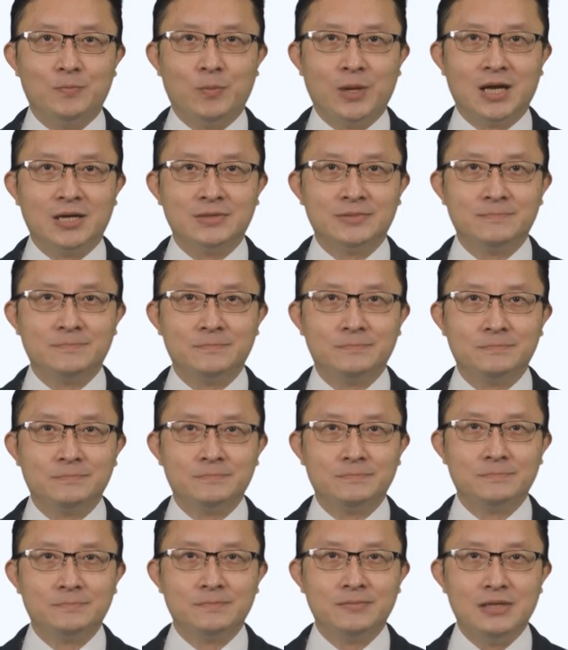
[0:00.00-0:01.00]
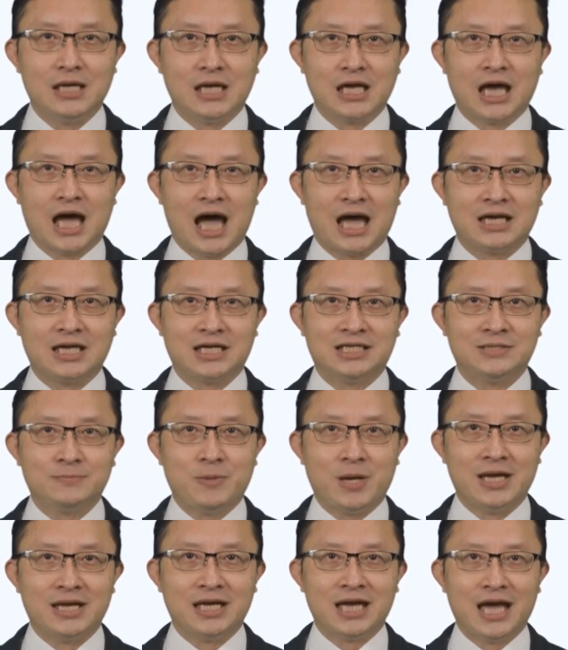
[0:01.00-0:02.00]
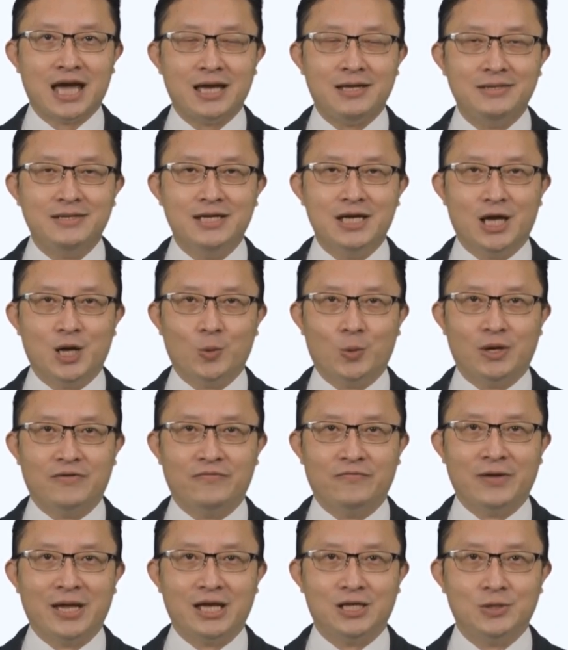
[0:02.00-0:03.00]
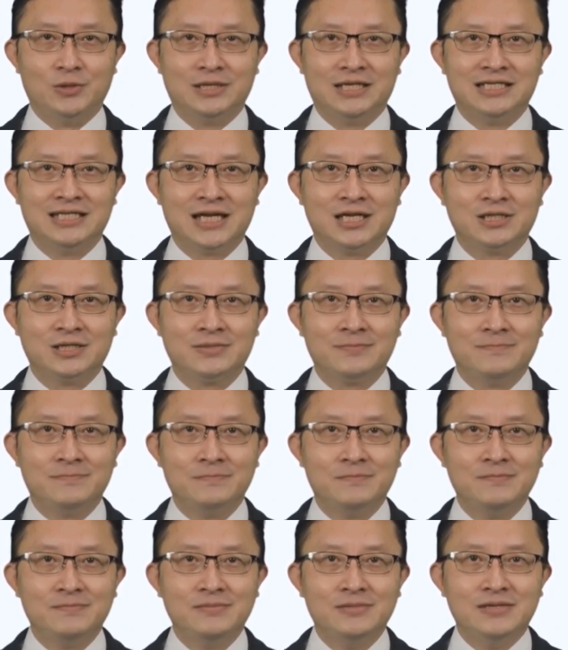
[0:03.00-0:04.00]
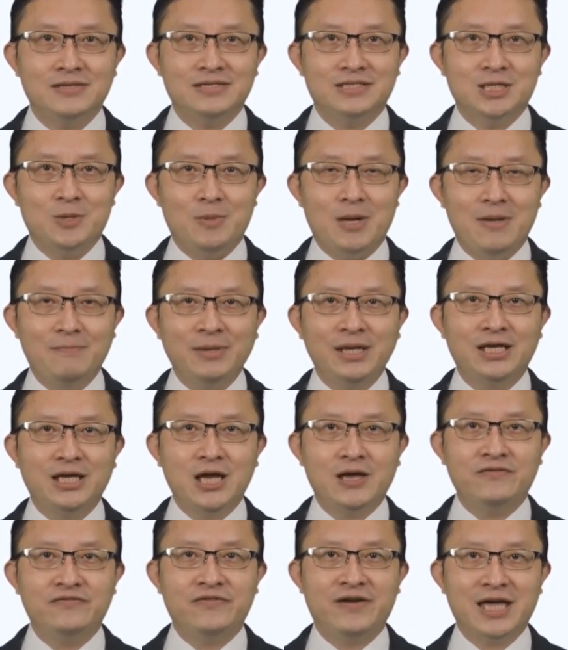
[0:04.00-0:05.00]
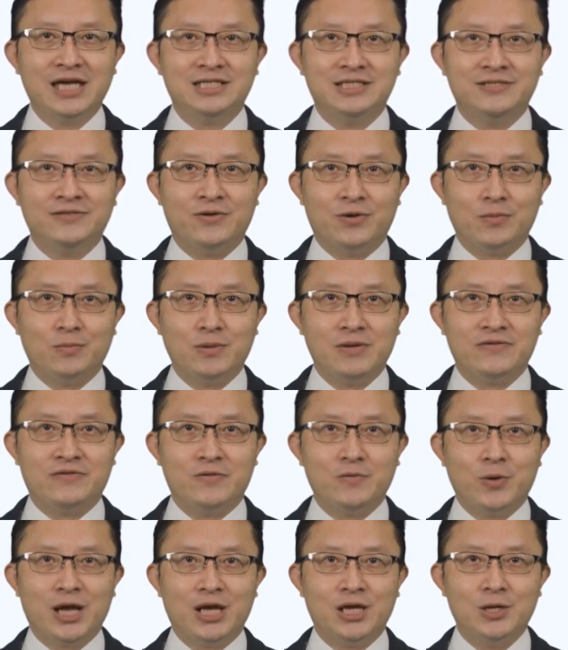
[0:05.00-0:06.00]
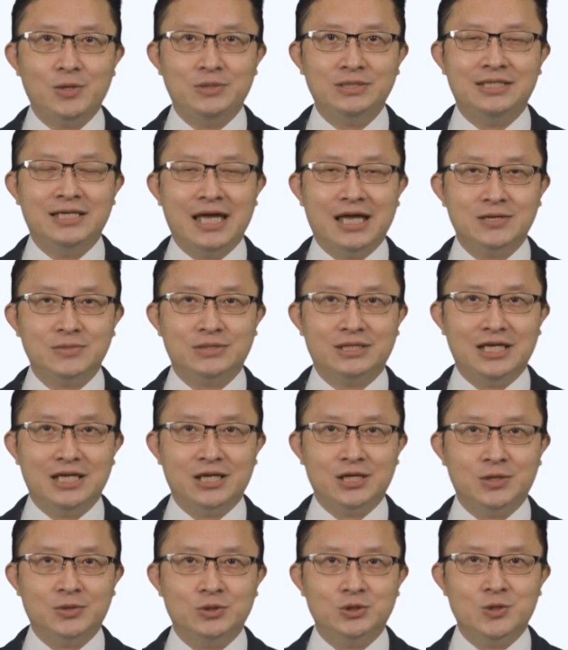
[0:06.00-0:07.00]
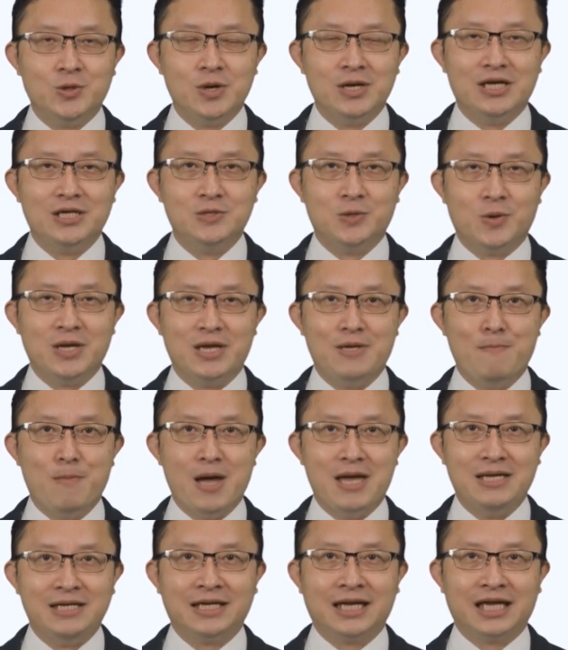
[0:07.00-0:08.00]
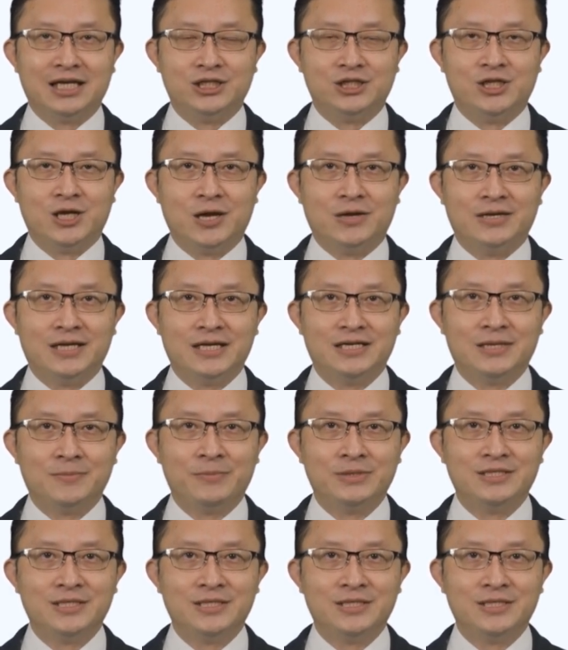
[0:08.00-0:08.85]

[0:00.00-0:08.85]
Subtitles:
the road. I guess by now, you would have made your decision. So let me now fast forward 3 years later to year 2021 and show you the